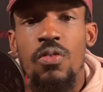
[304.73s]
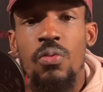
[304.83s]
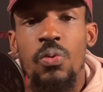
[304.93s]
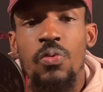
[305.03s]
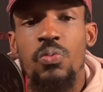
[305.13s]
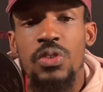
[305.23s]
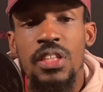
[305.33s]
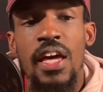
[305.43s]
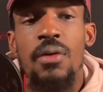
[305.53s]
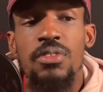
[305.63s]
when
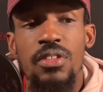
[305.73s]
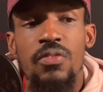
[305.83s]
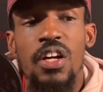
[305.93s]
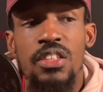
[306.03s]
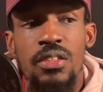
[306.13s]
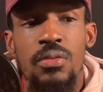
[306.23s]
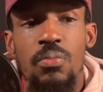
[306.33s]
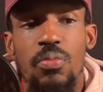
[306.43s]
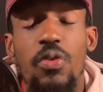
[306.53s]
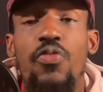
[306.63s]
Stan was in Russia
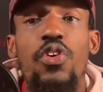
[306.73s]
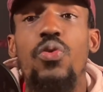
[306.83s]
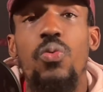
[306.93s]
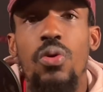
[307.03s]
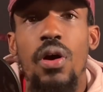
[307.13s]
before the war.